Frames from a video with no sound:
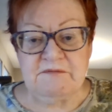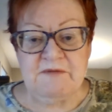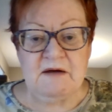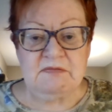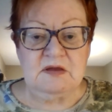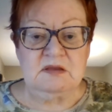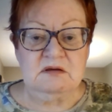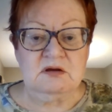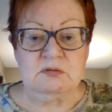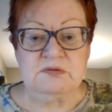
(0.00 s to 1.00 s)
fact that,
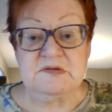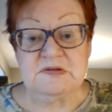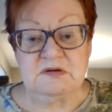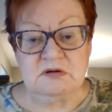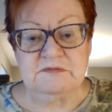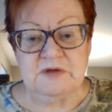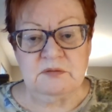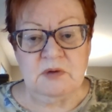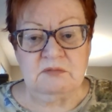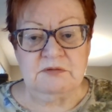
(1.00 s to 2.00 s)
you know, this could very
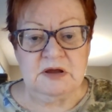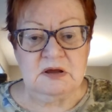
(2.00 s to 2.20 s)
well